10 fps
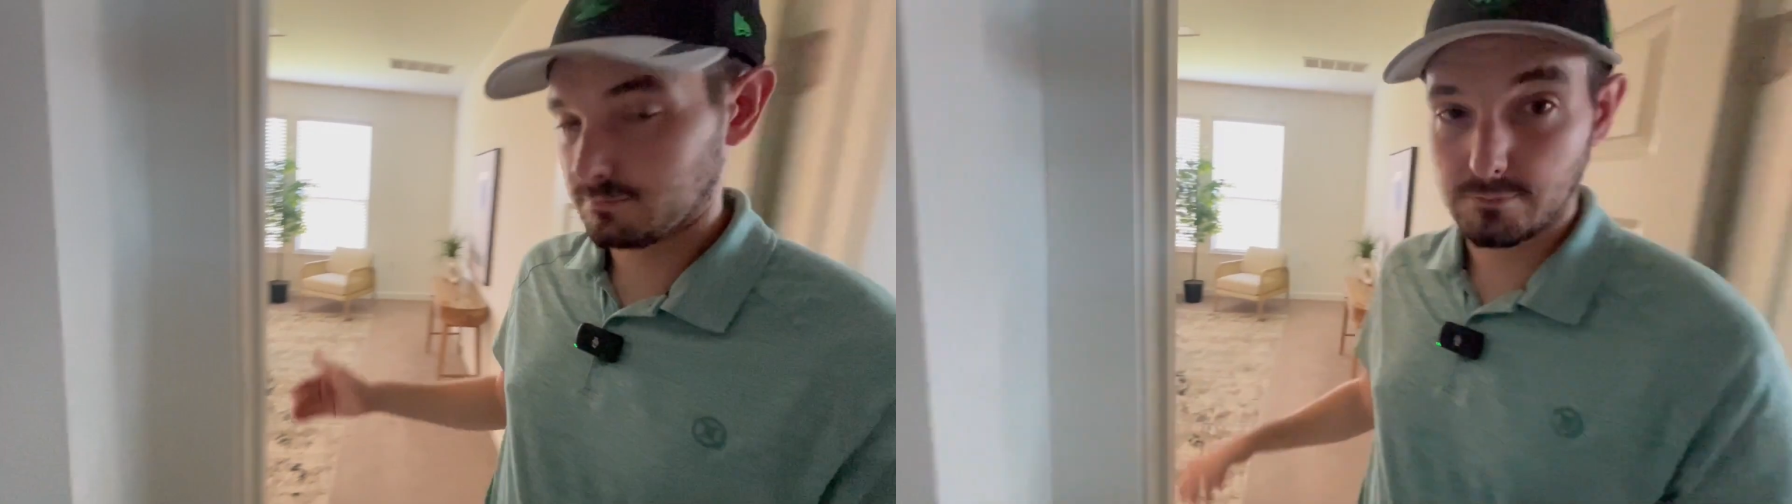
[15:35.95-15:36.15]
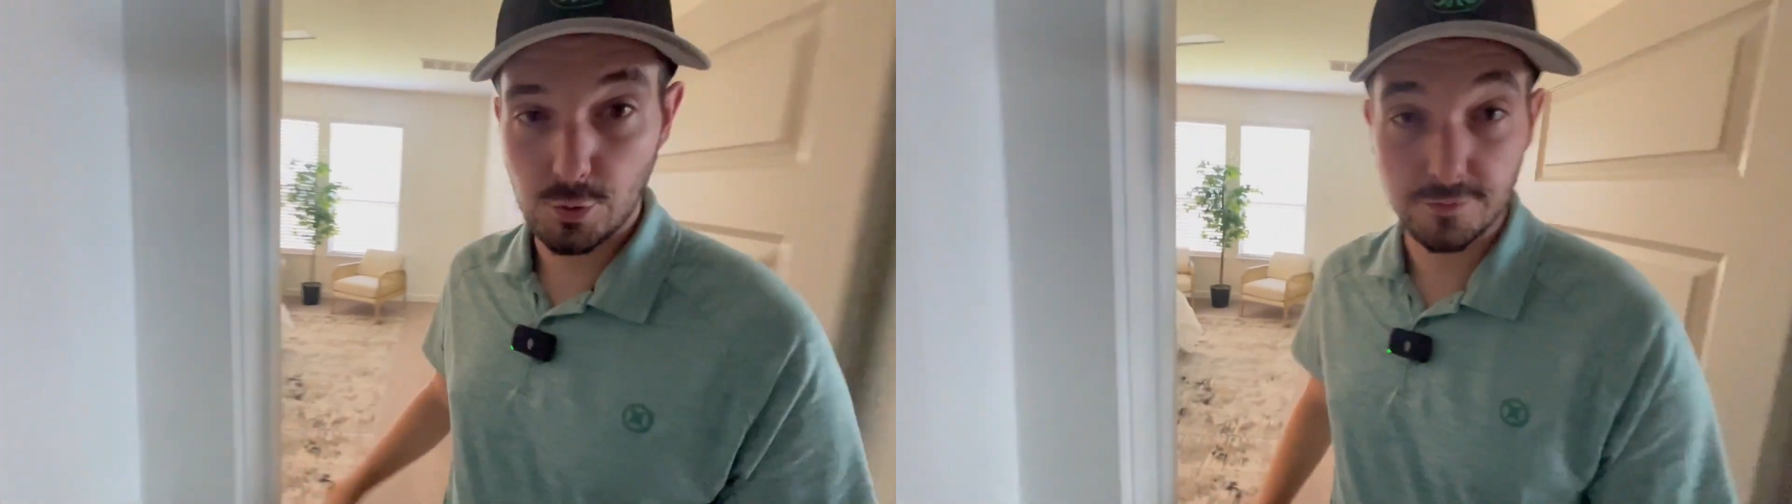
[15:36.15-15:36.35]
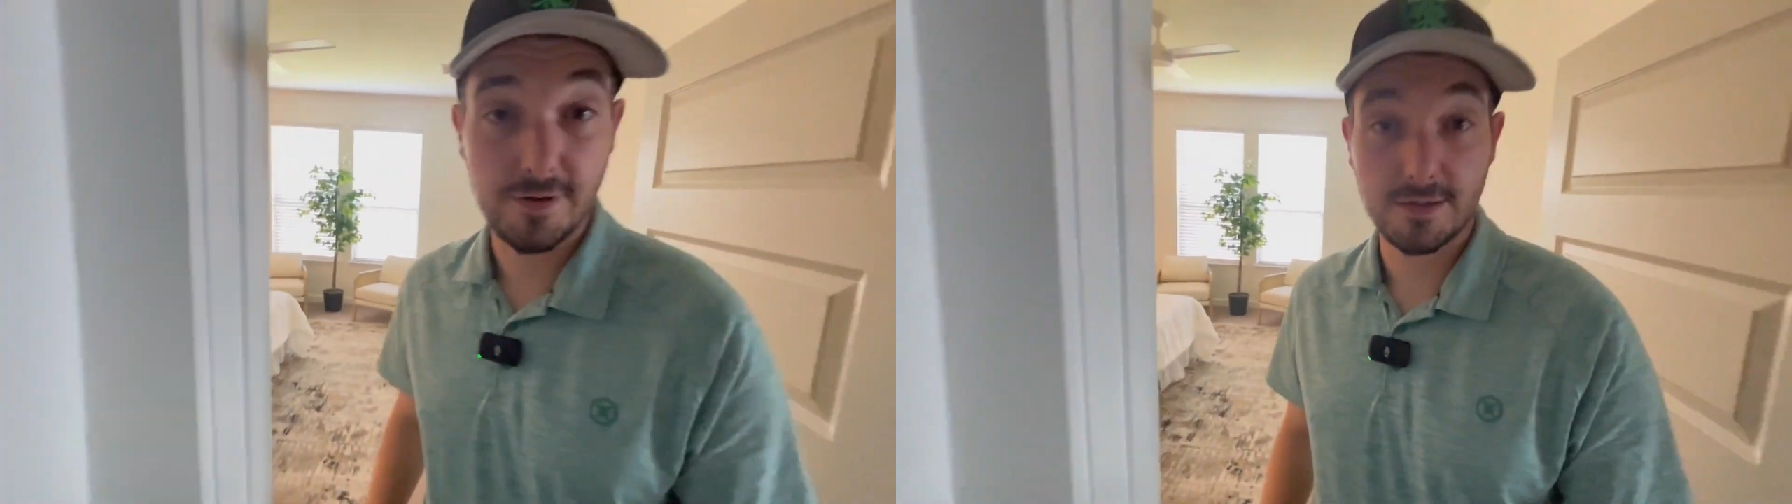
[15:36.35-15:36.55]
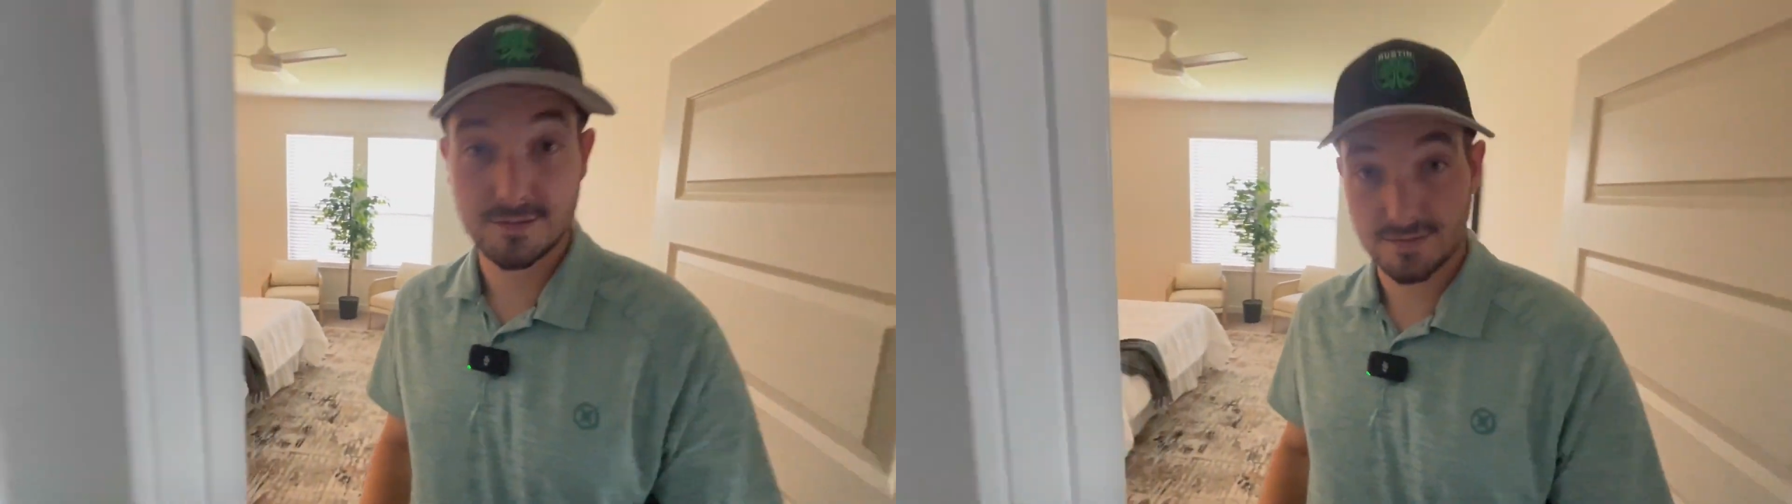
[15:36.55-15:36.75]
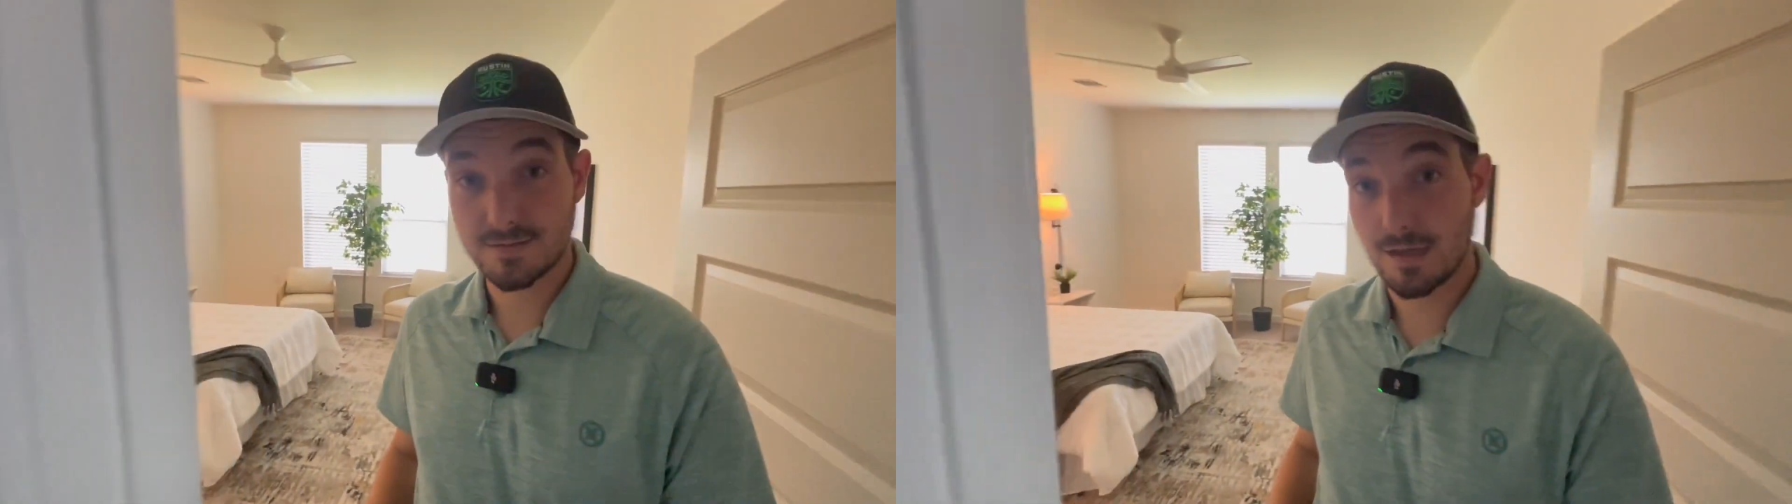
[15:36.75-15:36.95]
motivated
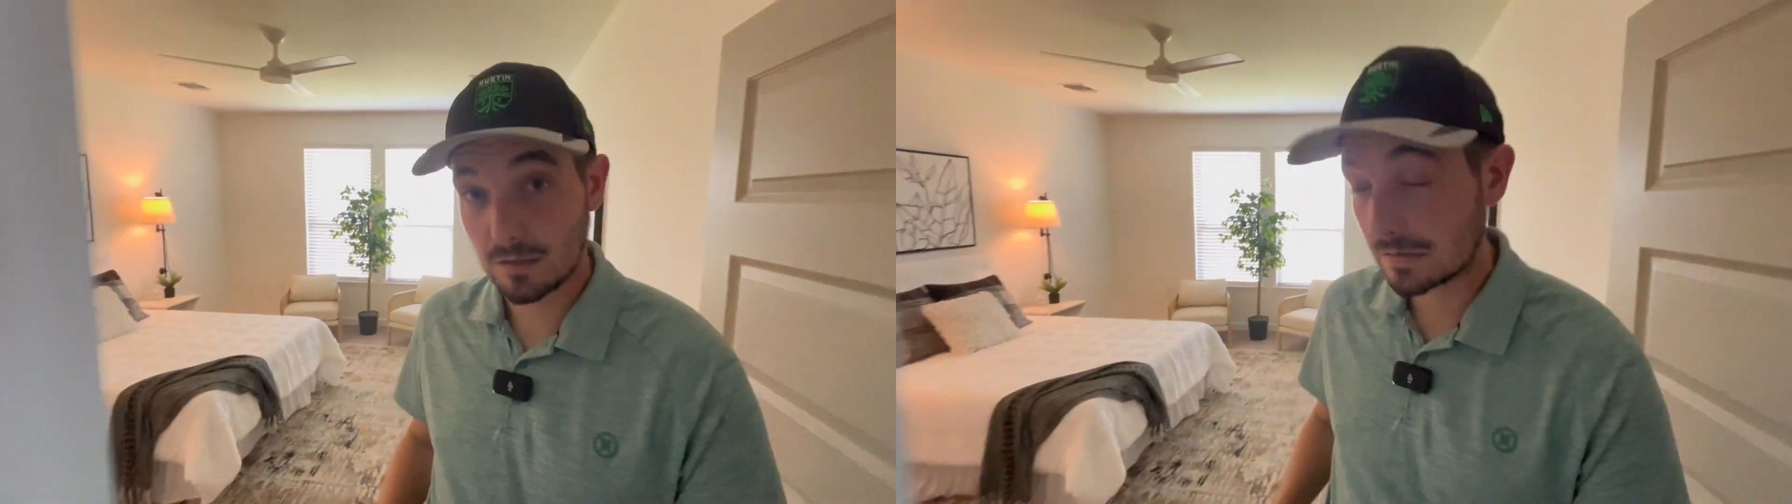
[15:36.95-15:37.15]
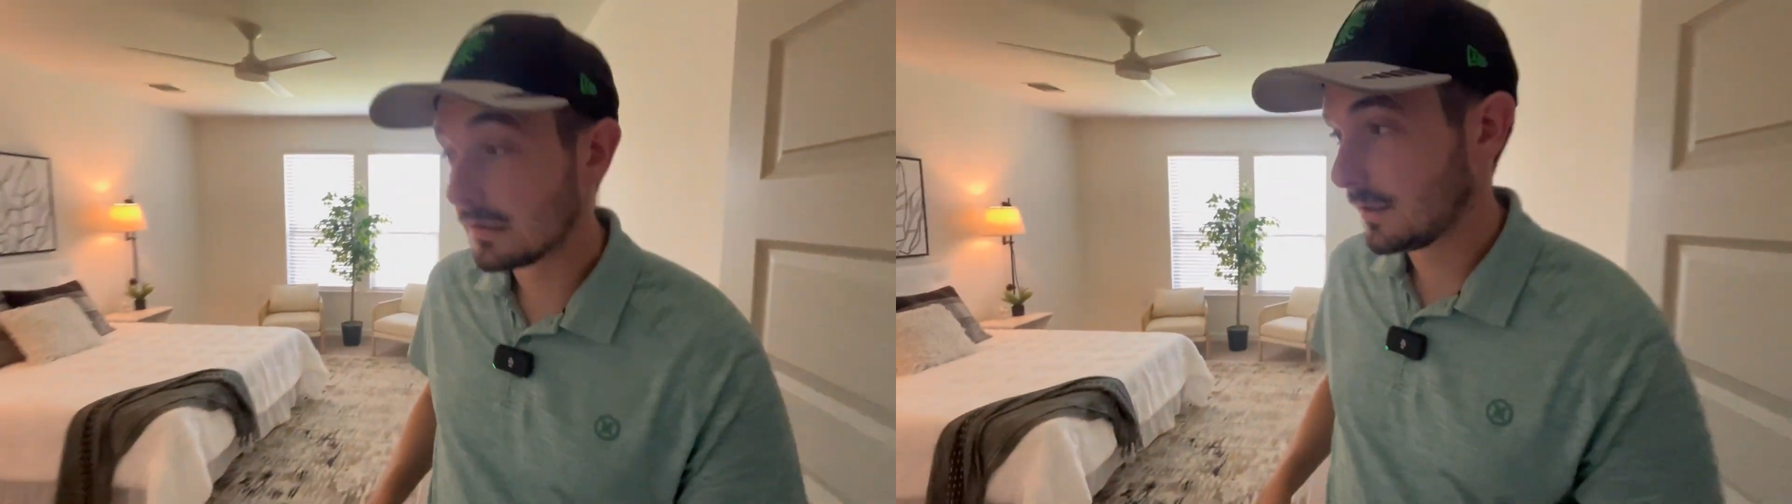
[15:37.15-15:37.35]
to sell.